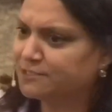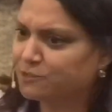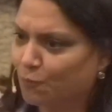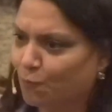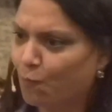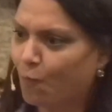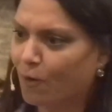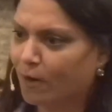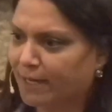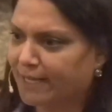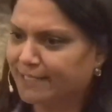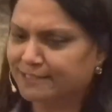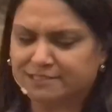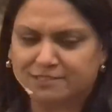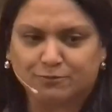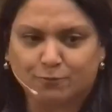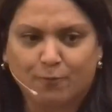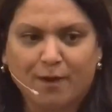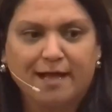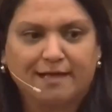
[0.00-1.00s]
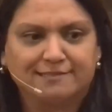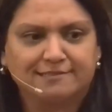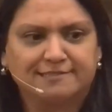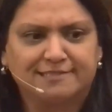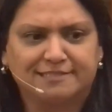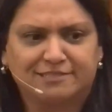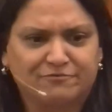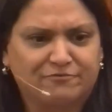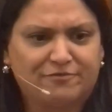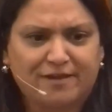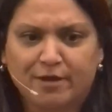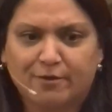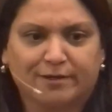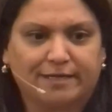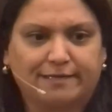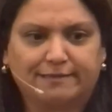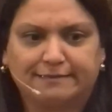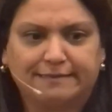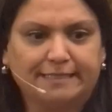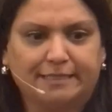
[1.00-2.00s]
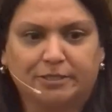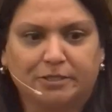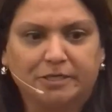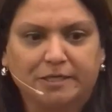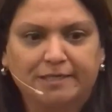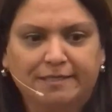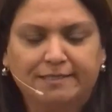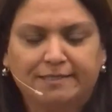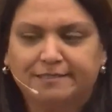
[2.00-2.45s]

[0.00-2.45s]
is a war against yeah. the West? It's very clear.